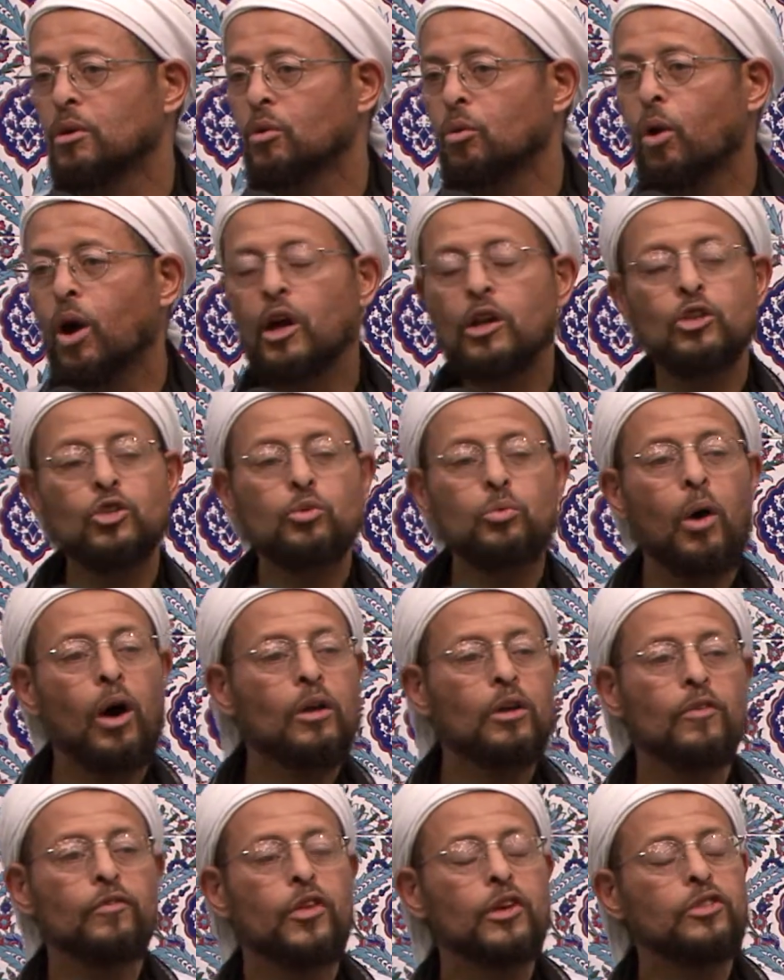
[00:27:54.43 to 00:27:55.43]
What is
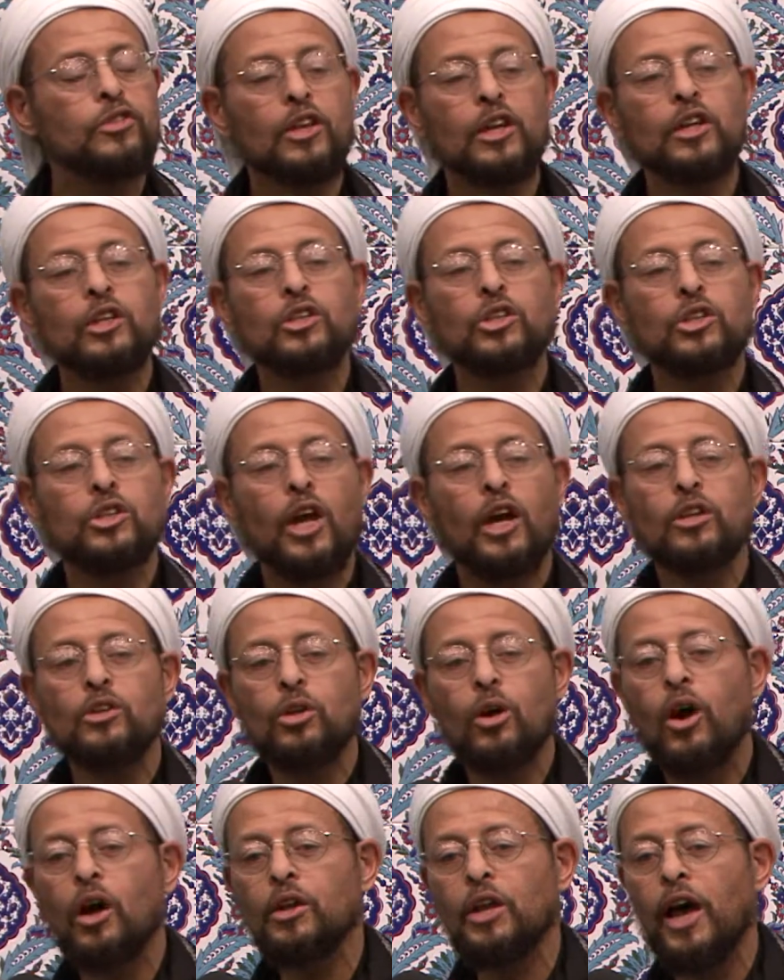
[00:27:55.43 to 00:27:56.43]
one of the things
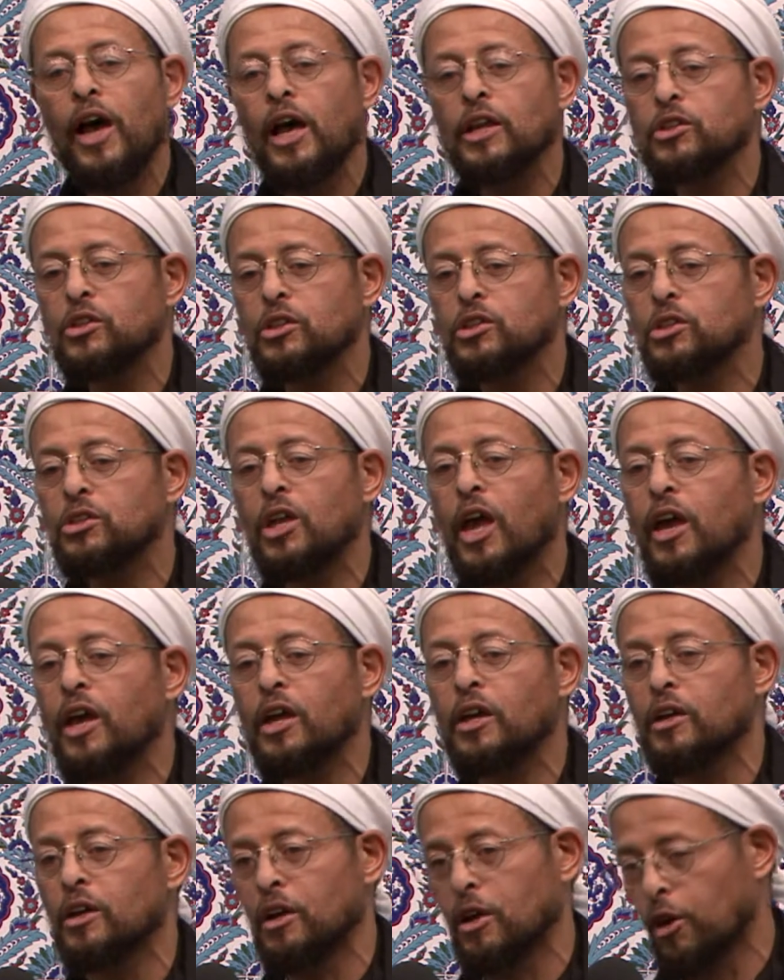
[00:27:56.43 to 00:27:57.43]
Shaitan has us
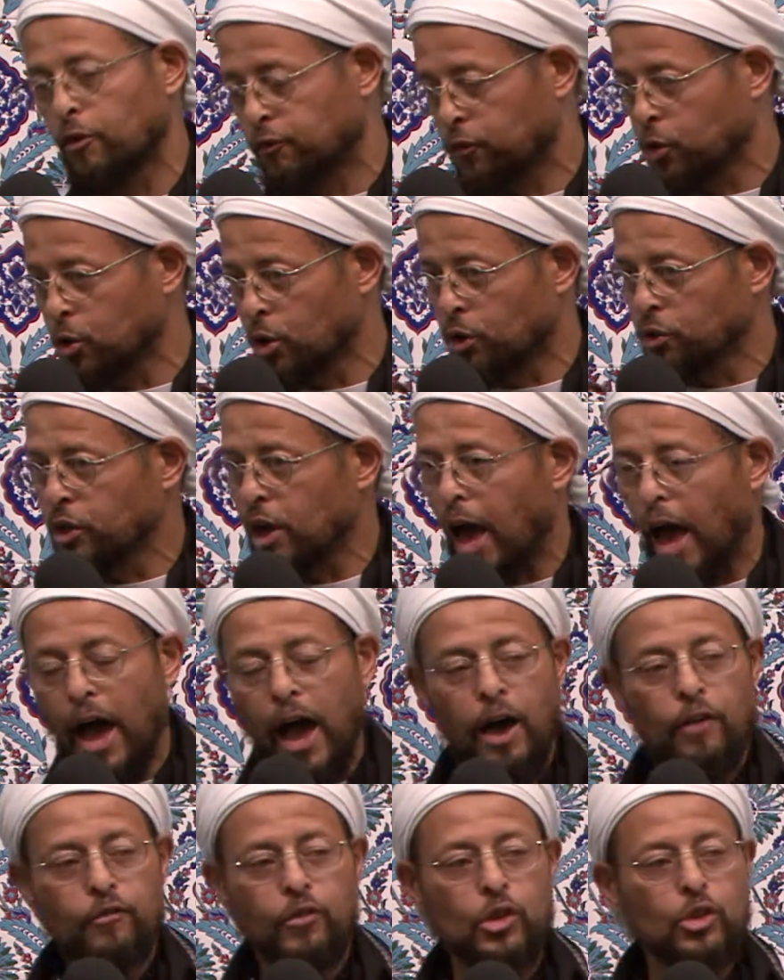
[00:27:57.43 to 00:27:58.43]
saying? If you're in the
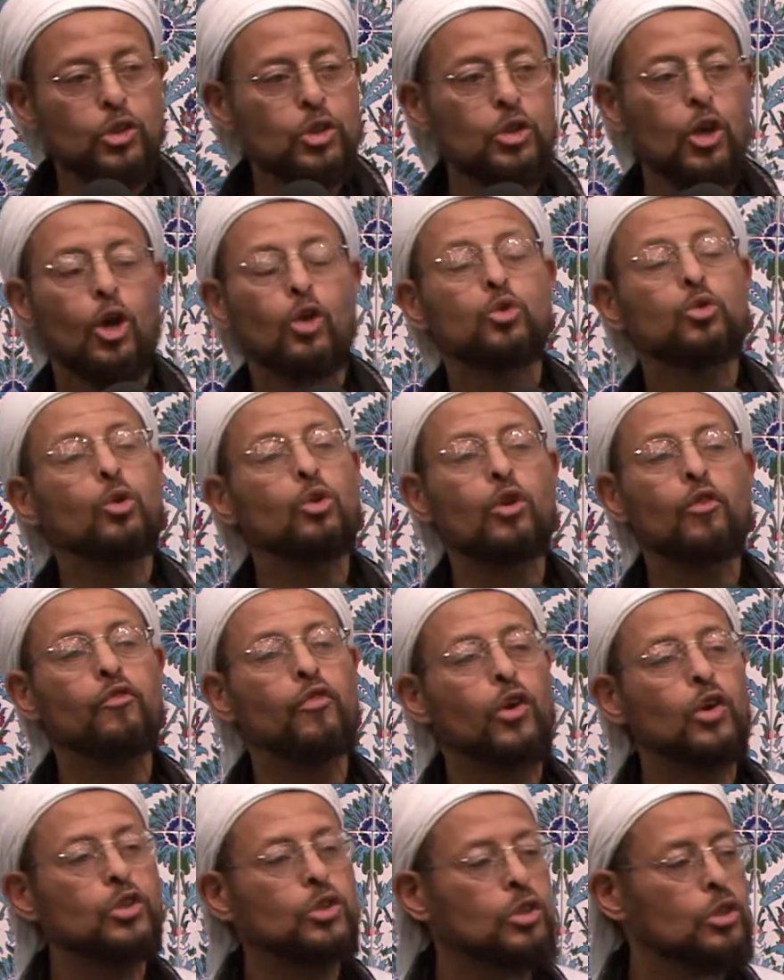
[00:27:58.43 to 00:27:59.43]
average
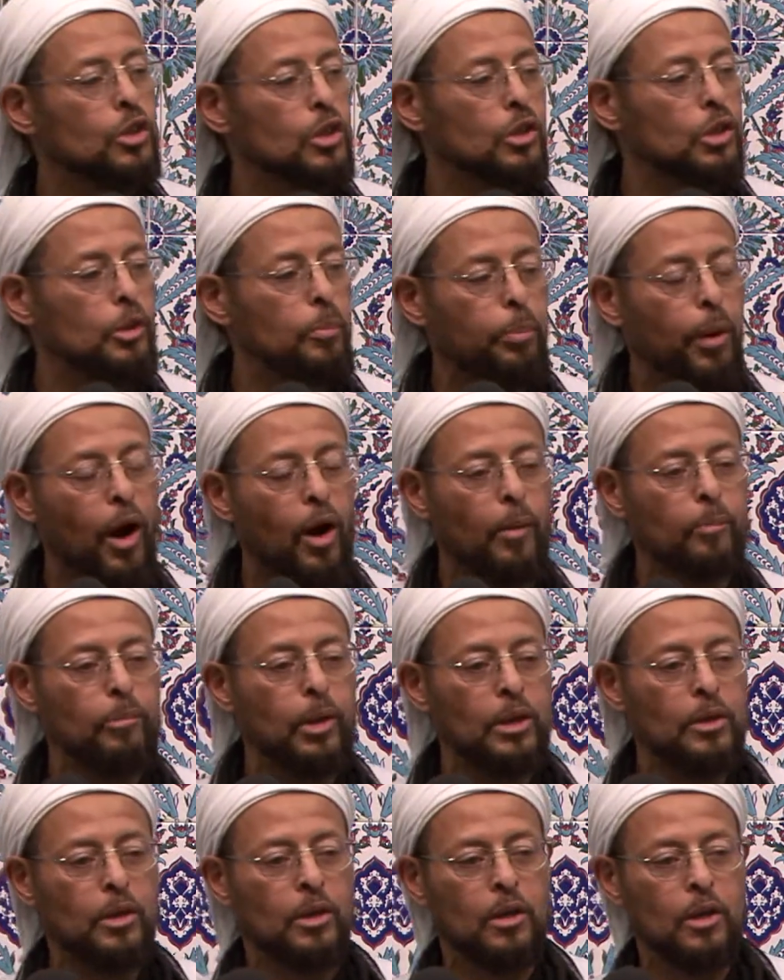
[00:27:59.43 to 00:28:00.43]
university department,